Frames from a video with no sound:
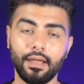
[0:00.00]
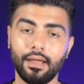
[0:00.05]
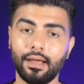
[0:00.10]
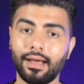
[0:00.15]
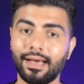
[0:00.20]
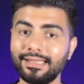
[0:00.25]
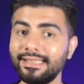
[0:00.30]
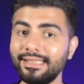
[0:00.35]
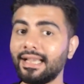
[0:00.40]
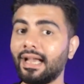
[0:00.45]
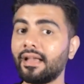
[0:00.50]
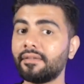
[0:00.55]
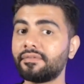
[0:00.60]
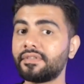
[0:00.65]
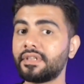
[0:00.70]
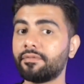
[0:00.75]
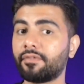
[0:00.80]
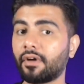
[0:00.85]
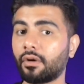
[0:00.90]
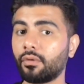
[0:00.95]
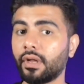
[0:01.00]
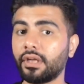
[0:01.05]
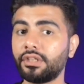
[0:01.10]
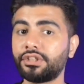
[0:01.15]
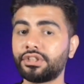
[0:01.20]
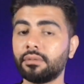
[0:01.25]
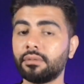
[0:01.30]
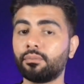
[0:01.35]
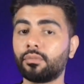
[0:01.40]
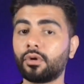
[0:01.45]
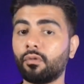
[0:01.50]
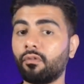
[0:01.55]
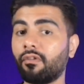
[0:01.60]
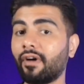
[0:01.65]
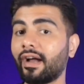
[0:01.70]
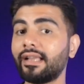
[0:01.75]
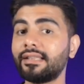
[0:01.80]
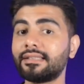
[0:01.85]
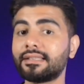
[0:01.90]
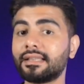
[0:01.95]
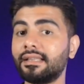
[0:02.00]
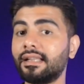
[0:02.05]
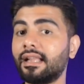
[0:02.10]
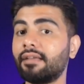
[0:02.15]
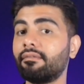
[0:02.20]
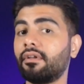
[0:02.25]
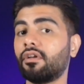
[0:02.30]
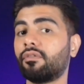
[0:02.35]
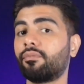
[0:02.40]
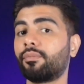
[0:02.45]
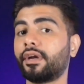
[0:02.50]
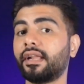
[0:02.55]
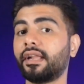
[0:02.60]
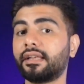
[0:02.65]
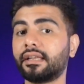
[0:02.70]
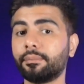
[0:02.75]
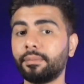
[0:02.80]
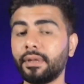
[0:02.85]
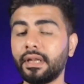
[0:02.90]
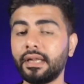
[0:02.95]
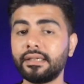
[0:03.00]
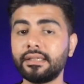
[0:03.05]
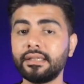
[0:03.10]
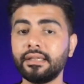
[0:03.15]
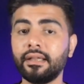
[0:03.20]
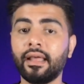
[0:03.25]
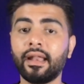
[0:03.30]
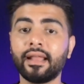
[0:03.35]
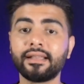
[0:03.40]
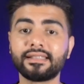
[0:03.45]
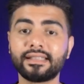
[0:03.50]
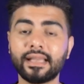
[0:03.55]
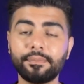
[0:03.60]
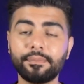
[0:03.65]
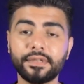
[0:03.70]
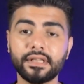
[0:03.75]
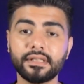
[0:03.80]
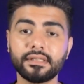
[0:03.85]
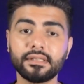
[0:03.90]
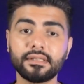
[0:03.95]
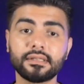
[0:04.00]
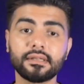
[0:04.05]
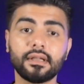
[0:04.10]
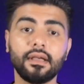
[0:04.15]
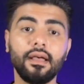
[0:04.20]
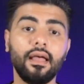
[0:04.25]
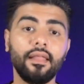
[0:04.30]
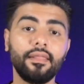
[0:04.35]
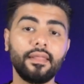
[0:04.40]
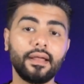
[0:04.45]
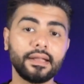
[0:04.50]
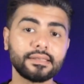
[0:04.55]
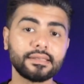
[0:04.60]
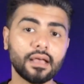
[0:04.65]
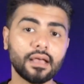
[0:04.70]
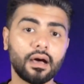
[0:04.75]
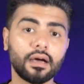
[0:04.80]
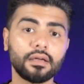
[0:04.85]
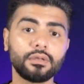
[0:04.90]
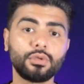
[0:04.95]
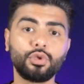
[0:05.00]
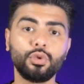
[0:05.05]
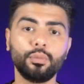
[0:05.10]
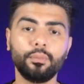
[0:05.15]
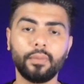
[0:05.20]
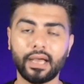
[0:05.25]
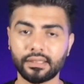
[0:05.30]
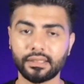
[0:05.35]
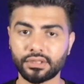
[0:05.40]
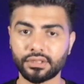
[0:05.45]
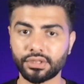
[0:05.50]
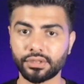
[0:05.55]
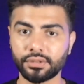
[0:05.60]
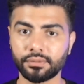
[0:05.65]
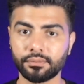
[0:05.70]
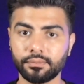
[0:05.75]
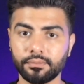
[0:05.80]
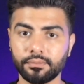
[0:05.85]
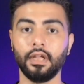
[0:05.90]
a DIFC foundation provides a level of predictability and acceptance that is hard to match.